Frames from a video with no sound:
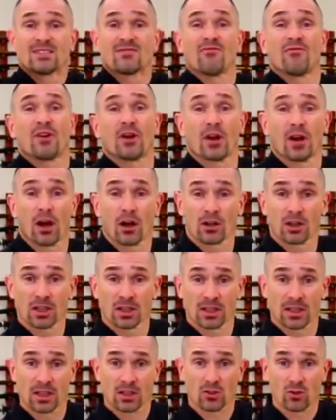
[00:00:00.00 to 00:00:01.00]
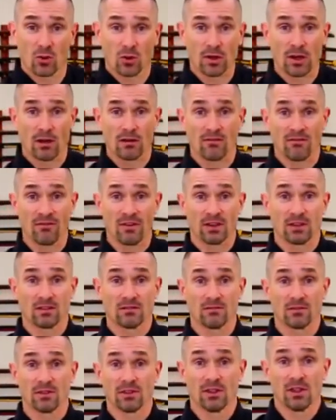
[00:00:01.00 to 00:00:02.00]
It's very hard to get that sword out
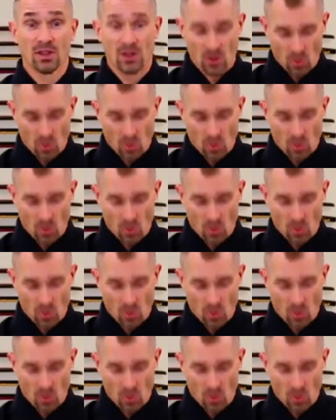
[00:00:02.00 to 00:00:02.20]
effectively